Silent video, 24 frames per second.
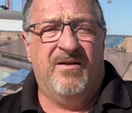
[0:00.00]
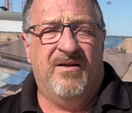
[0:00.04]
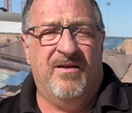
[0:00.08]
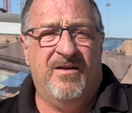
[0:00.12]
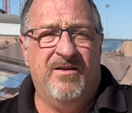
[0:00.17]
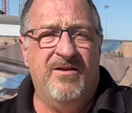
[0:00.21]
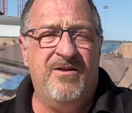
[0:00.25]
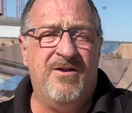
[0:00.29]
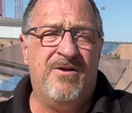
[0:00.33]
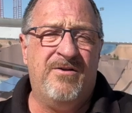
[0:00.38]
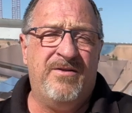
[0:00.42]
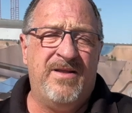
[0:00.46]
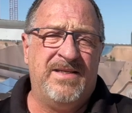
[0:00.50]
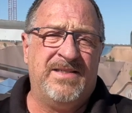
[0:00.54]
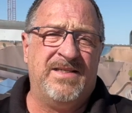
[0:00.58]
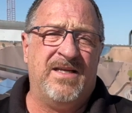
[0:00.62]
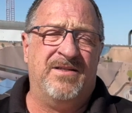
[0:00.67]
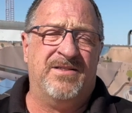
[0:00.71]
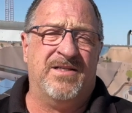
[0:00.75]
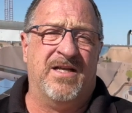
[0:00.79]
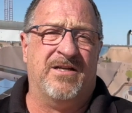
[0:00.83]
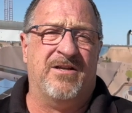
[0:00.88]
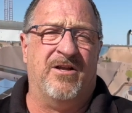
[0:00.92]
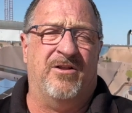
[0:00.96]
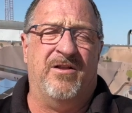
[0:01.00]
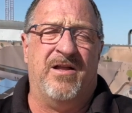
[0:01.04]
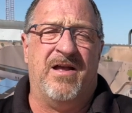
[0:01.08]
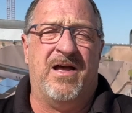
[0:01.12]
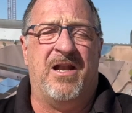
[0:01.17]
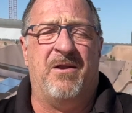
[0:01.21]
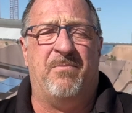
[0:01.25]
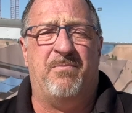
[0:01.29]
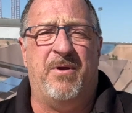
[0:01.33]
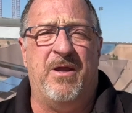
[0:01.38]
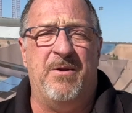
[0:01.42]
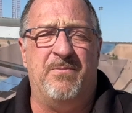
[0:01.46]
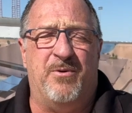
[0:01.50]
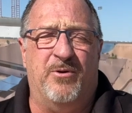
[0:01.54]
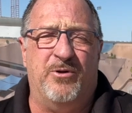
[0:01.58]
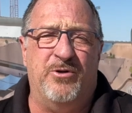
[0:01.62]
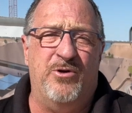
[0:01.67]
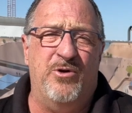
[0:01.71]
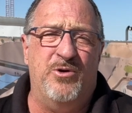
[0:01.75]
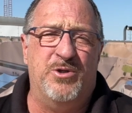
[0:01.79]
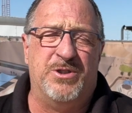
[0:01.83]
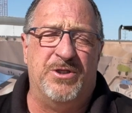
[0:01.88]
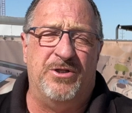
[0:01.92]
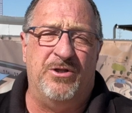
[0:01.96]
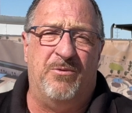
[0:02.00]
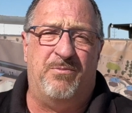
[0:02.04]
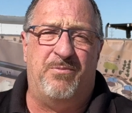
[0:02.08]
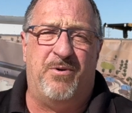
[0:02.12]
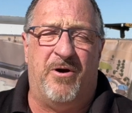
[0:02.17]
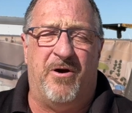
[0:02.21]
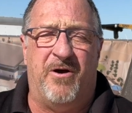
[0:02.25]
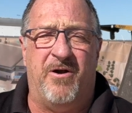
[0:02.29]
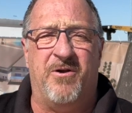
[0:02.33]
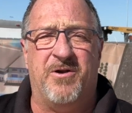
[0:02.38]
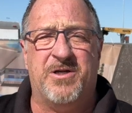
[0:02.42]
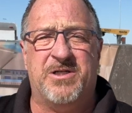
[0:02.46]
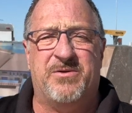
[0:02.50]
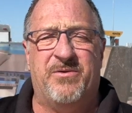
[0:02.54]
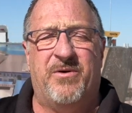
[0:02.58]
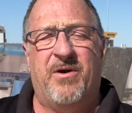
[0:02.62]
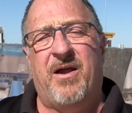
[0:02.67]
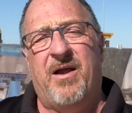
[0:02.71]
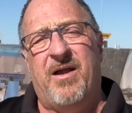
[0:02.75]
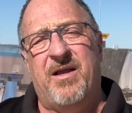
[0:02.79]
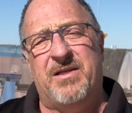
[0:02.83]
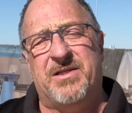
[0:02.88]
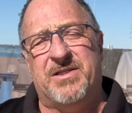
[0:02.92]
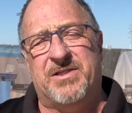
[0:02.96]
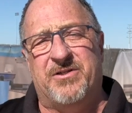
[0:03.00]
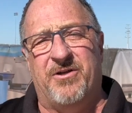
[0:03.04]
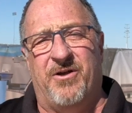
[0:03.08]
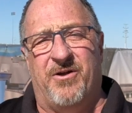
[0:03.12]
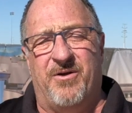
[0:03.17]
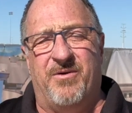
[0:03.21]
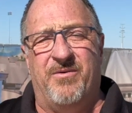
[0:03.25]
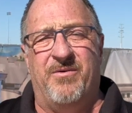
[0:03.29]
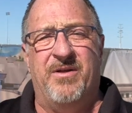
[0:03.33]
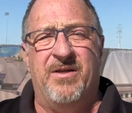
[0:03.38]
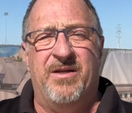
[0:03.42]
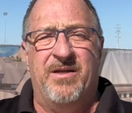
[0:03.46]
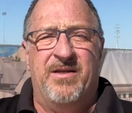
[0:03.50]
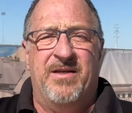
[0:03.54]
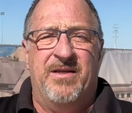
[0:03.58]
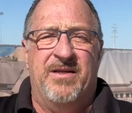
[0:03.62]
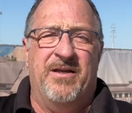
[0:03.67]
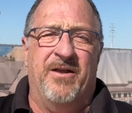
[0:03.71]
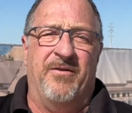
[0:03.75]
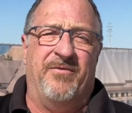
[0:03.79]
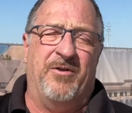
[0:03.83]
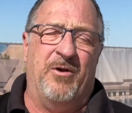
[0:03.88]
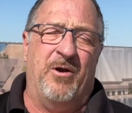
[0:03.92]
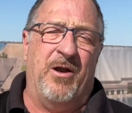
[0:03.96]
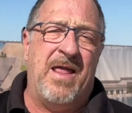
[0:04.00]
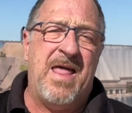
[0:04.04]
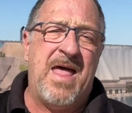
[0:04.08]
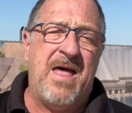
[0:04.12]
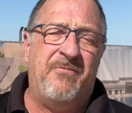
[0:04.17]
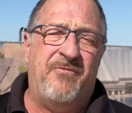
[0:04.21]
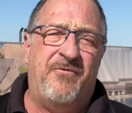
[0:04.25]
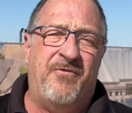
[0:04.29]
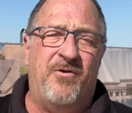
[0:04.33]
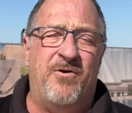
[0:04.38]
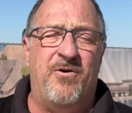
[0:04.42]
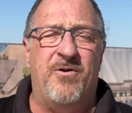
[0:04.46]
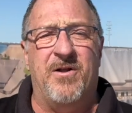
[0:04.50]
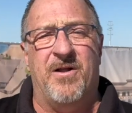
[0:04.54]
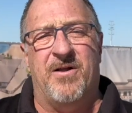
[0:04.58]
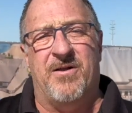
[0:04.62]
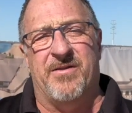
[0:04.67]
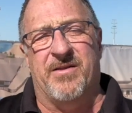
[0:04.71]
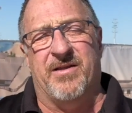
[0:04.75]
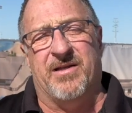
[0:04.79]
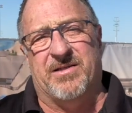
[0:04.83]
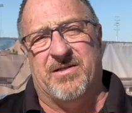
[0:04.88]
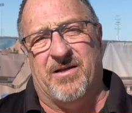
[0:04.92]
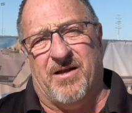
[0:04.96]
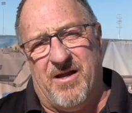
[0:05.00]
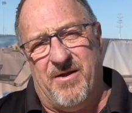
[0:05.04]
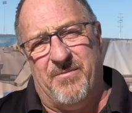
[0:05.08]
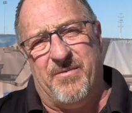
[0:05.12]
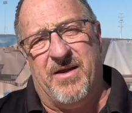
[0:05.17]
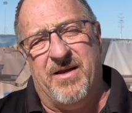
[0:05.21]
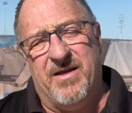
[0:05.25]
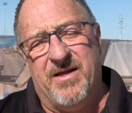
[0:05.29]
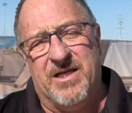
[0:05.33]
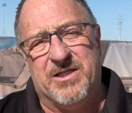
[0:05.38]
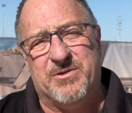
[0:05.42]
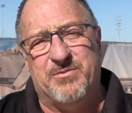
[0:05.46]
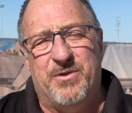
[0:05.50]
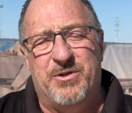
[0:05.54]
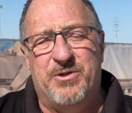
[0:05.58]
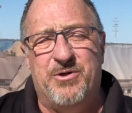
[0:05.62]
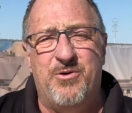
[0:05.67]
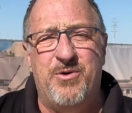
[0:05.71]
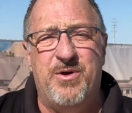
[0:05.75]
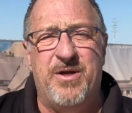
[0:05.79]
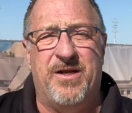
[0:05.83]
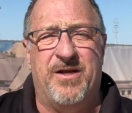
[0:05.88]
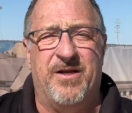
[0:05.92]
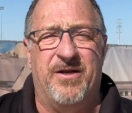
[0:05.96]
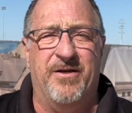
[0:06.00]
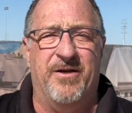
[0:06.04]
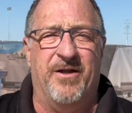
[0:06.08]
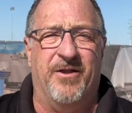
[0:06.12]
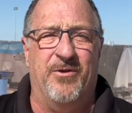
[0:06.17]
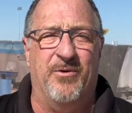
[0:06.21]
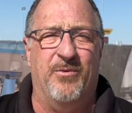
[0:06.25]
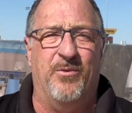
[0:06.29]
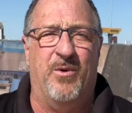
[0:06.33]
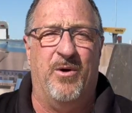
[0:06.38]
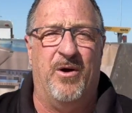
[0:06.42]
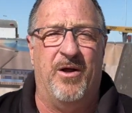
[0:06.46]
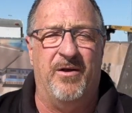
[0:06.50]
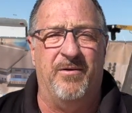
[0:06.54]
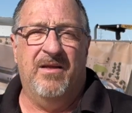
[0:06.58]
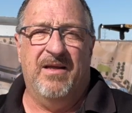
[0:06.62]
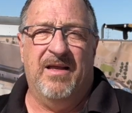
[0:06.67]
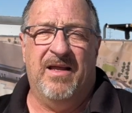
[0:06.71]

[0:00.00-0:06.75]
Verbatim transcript: You know, that sounds like a lot of people using the parks, right? So if they're that full all the time, I guess we do need another one.